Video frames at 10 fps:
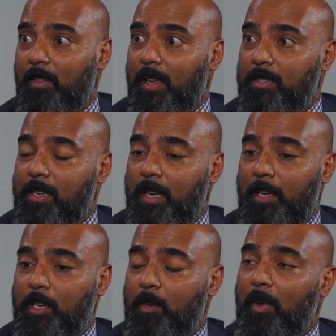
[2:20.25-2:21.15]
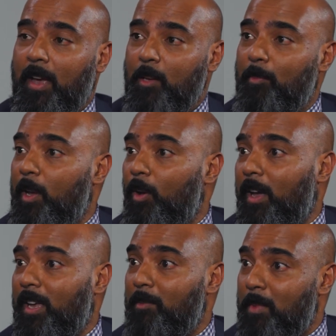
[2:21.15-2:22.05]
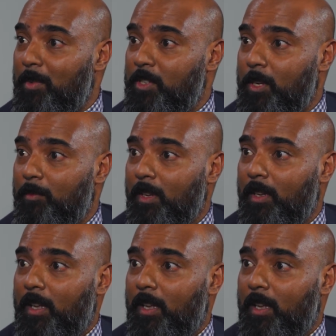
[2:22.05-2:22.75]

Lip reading: that you can pay your PI membership